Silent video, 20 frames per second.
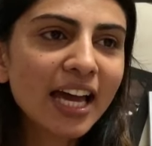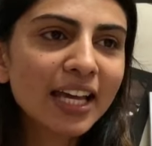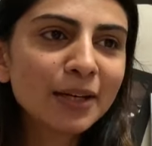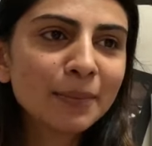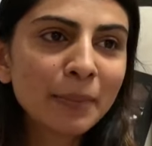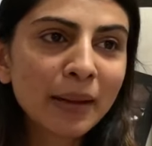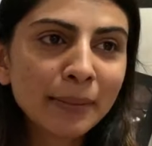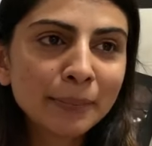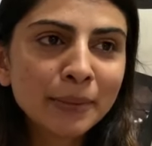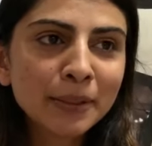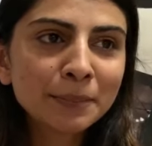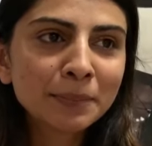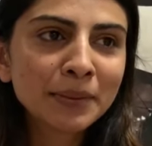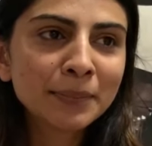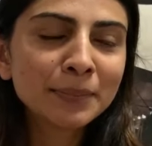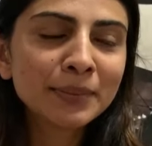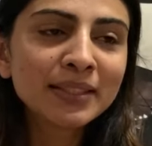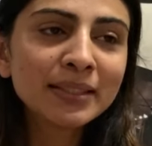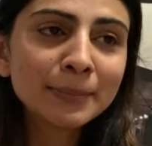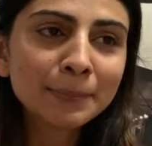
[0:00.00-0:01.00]
I remember
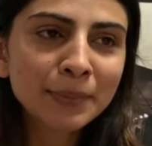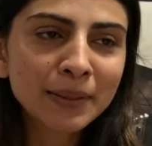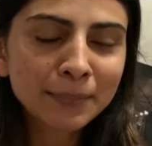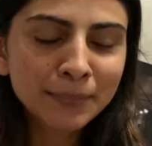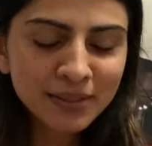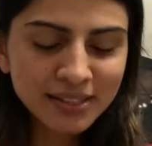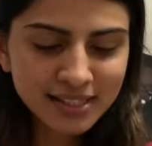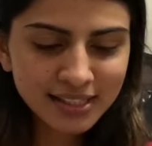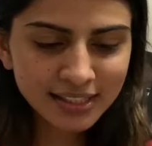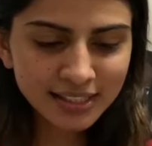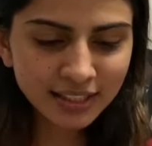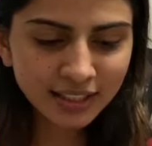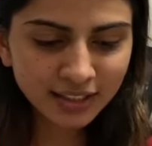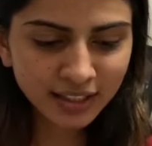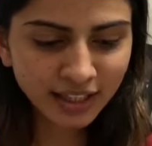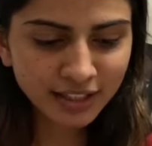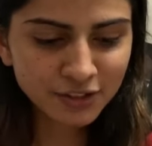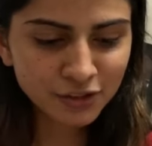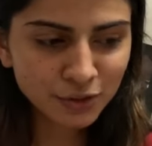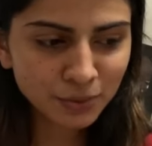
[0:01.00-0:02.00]
people people sitting
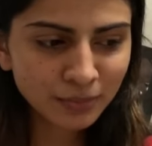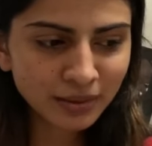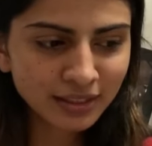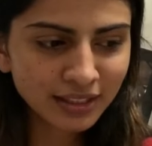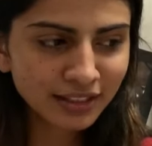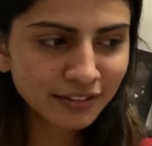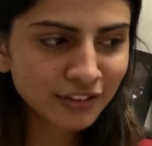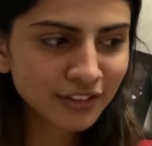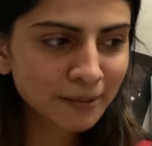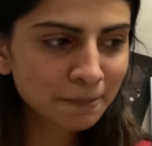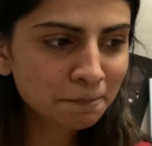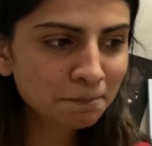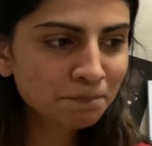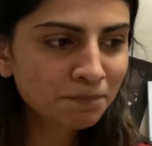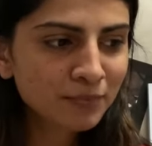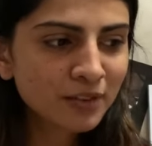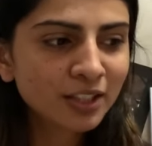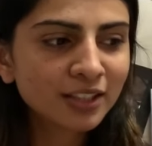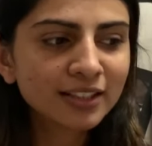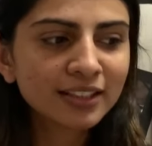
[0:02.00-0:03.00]
next to me, they were
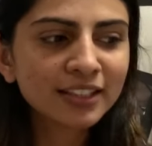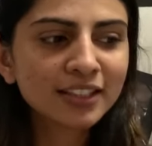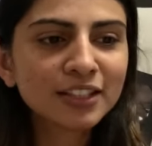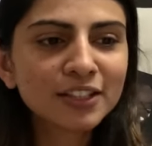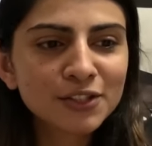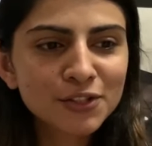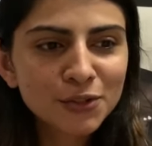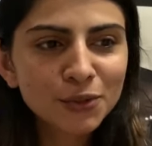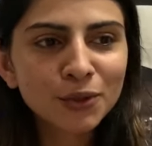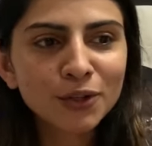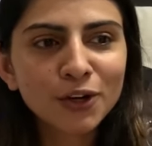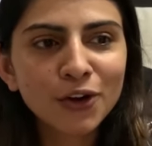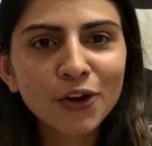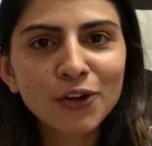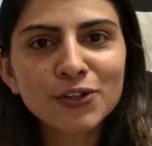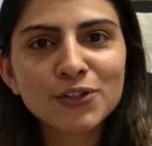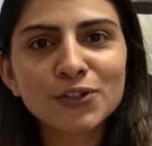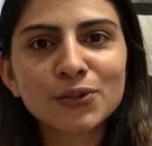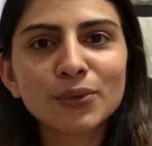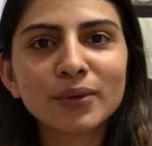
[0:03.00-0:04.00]
thirty years old
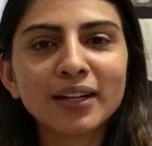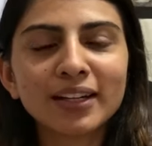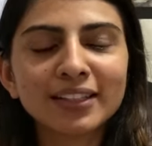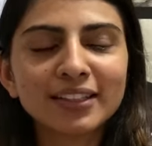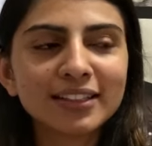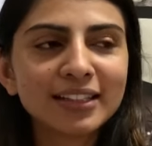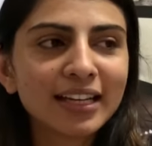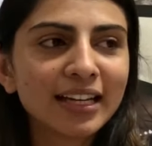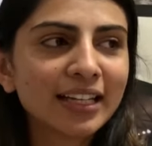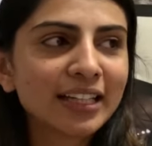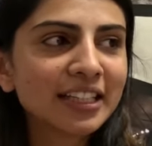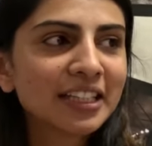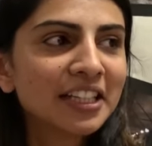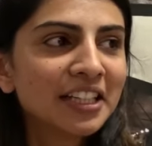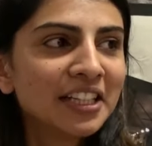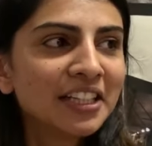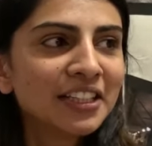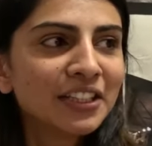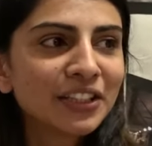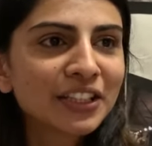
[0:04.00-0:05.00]
also, and
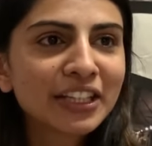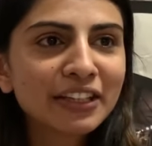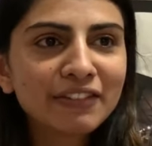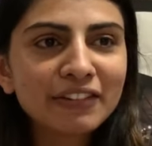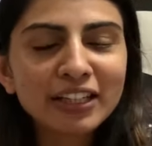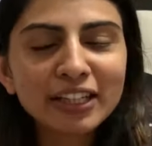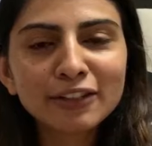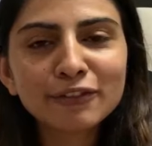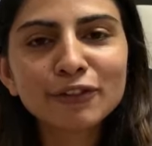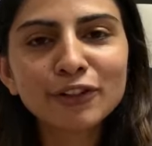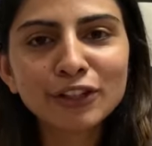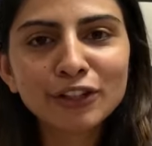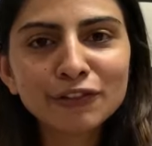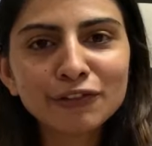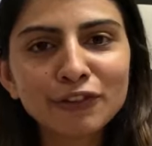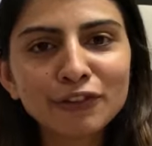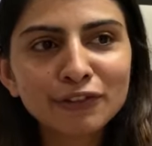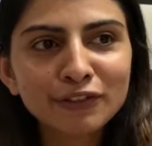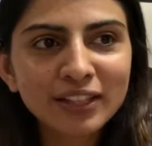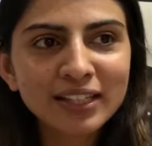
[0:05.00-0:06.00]
like giving it for the
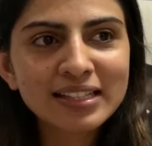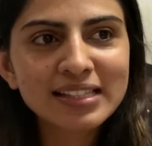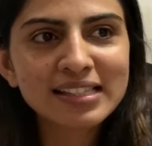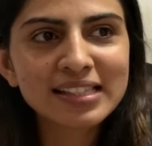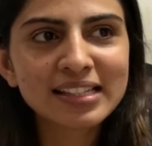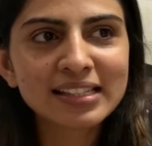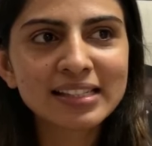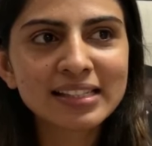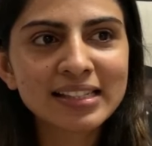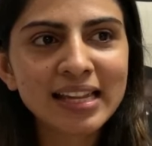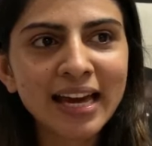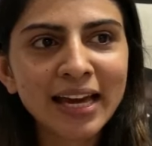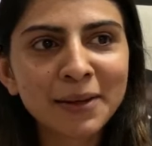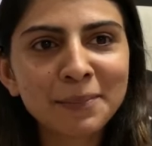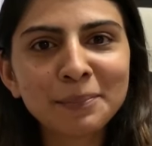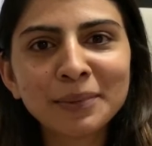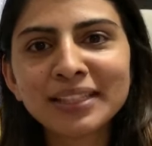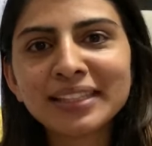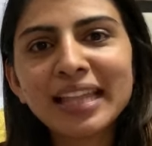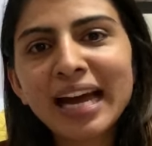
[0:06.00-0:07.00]
fifth and sixth
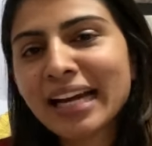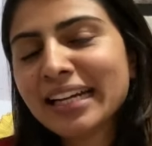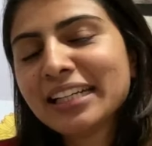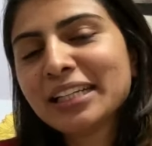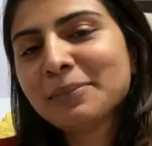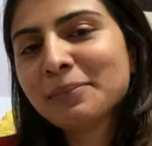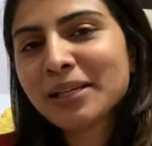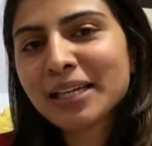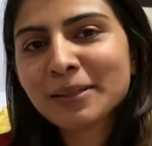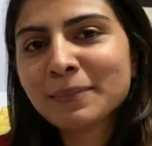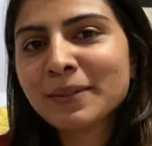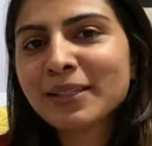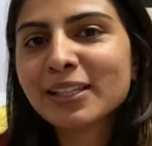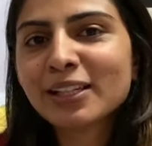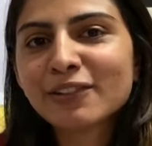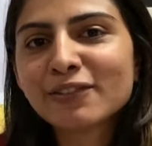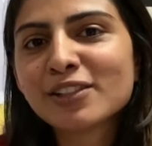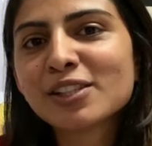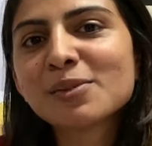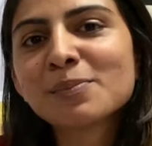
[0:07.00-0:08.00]
time. But that didn't make me
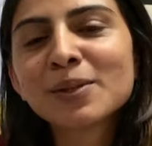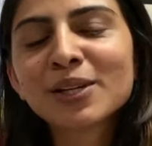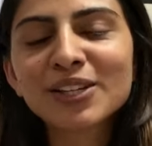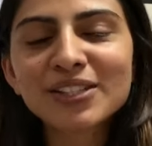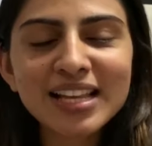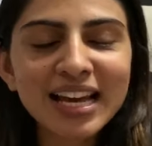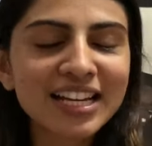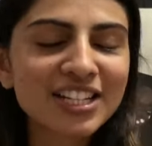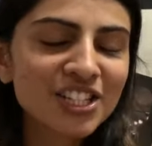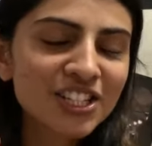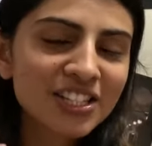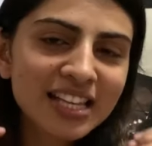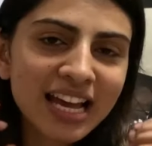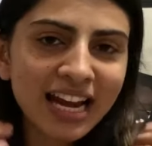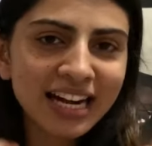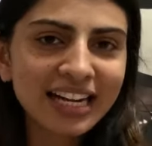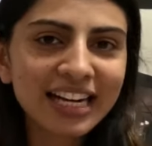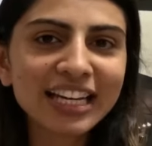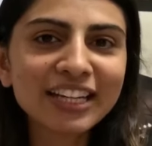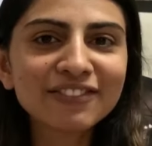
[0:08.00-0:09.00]
nervous because I just
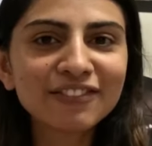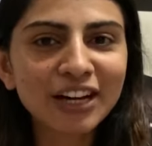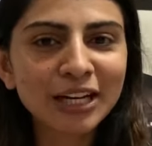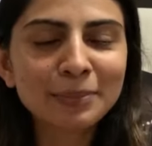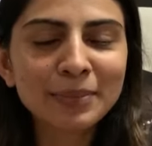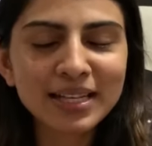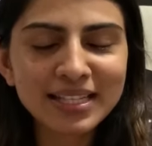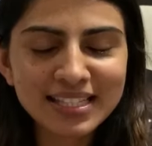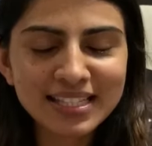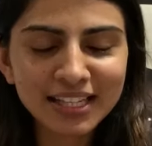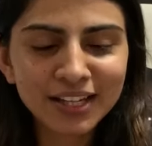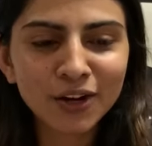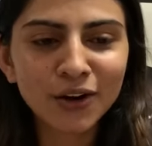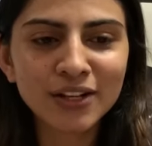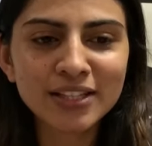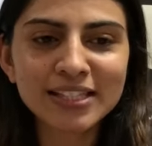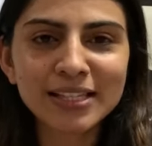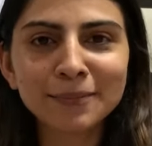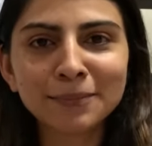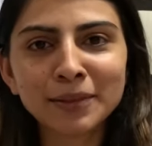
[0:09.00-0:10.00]
had like one basic
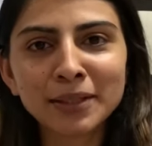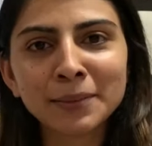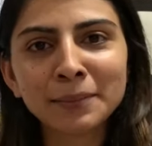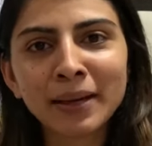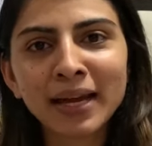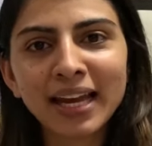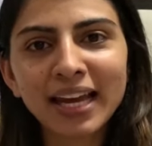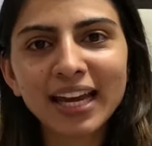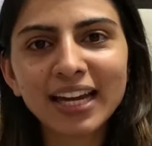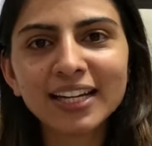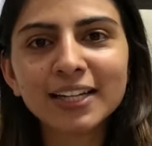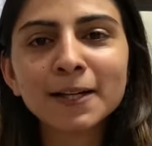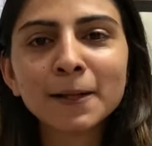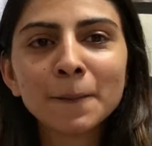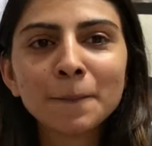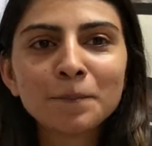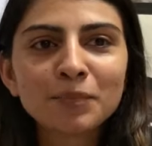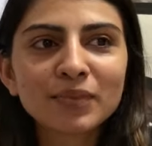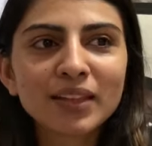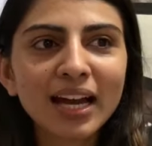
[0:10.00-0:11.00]
concept in my head
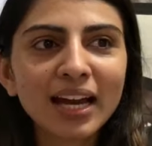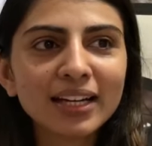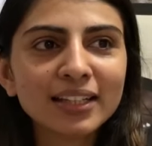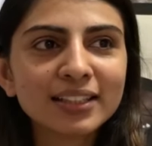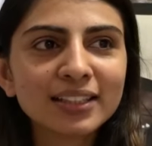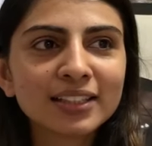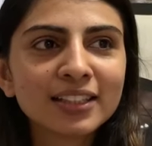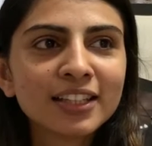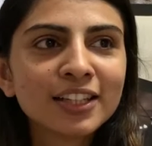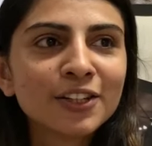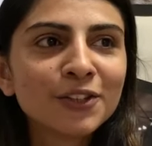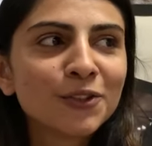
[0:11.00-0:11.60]
that